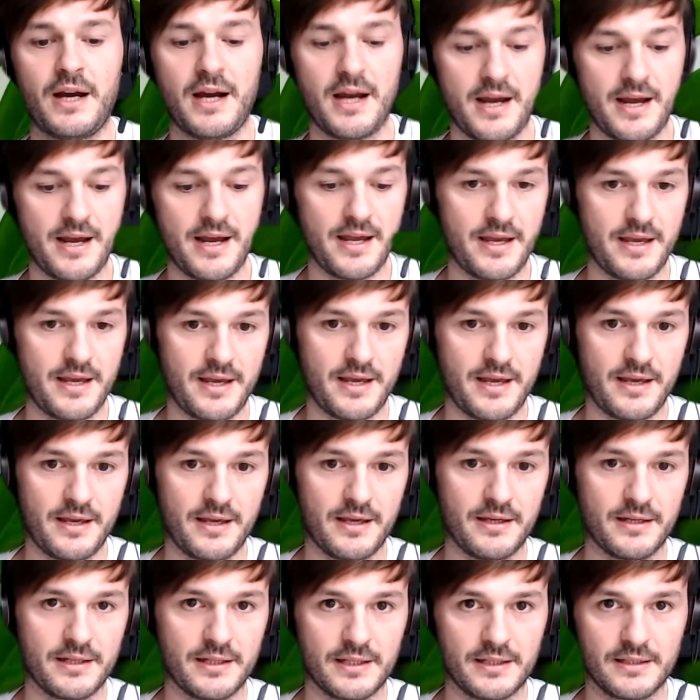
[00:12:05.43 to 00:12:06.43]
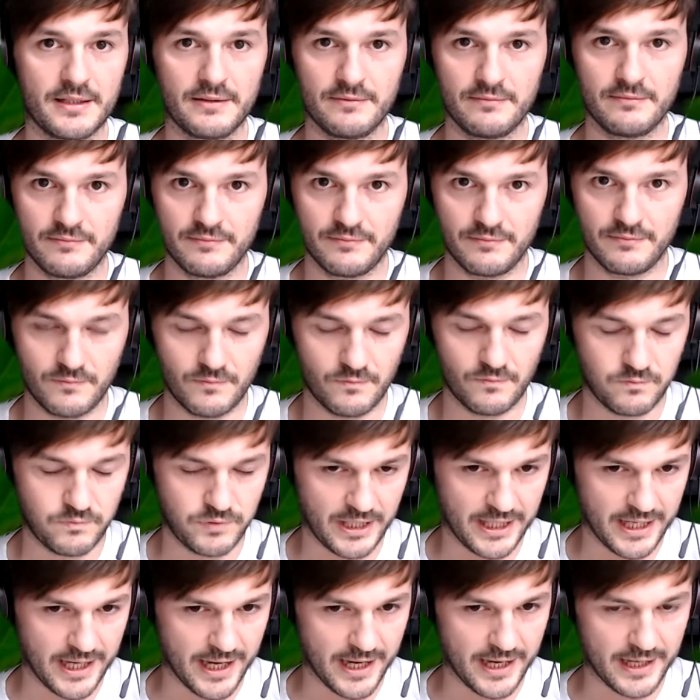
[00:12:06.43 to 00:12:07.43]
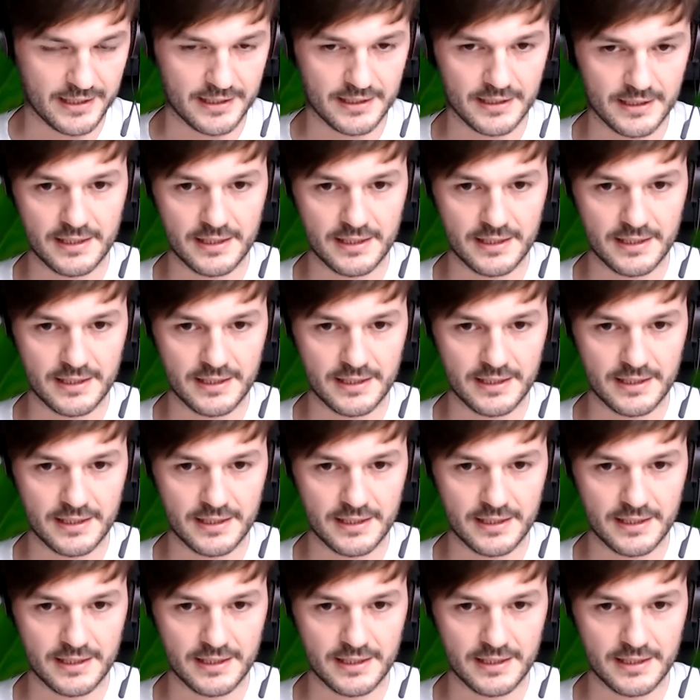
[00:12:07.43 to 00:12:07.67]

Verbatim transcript: I can't